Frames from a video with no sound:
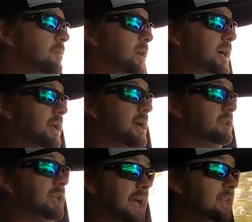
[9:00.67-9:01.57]
But
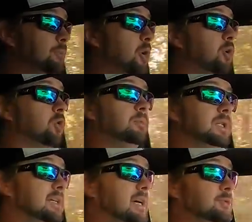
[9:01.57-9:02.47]
it's like in the poker rooms, a
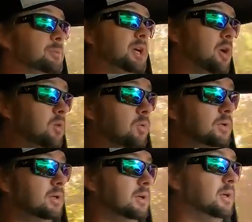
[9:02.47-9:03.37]
lot of times it'll be cold.
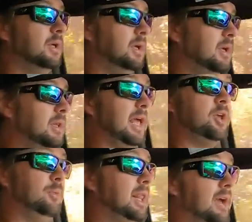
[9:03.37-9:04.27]
Like,
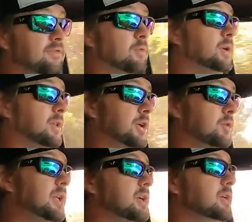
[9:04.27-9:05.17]
it'll be like, for real, like
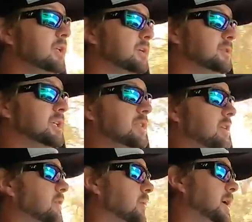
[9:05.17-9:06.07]
you'll need a hoodie to sit
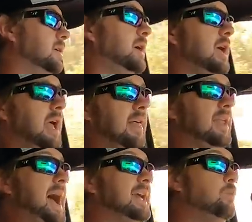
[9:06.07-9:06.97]
there for a while. And
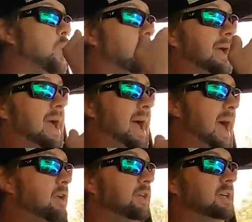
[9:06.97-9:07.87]
then I could walk
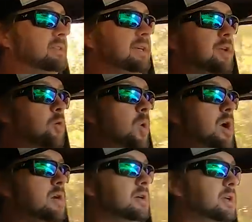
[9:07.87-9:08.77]
out of the casino
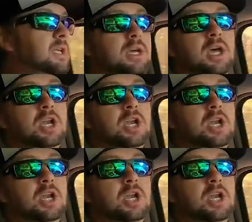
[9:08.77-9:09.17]
wearing a hoodie,